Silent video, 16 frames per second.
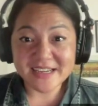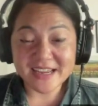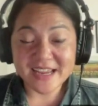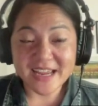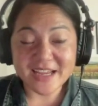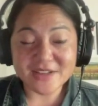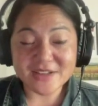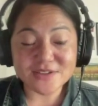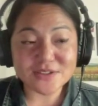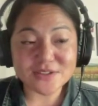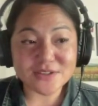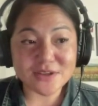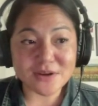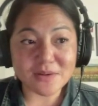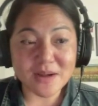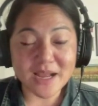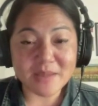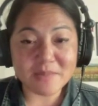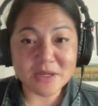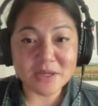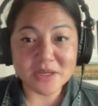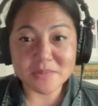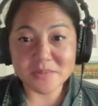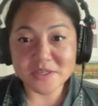And so I'm on
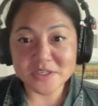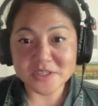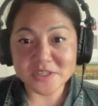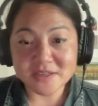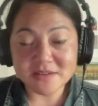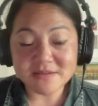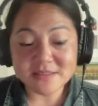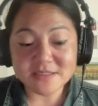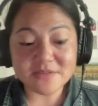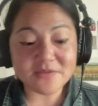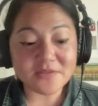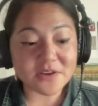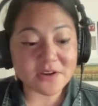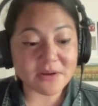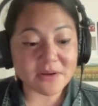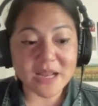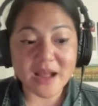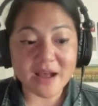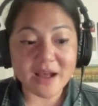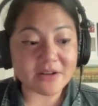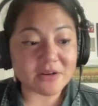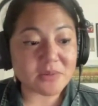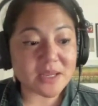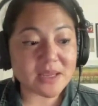a mission to figure out how
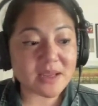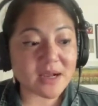do we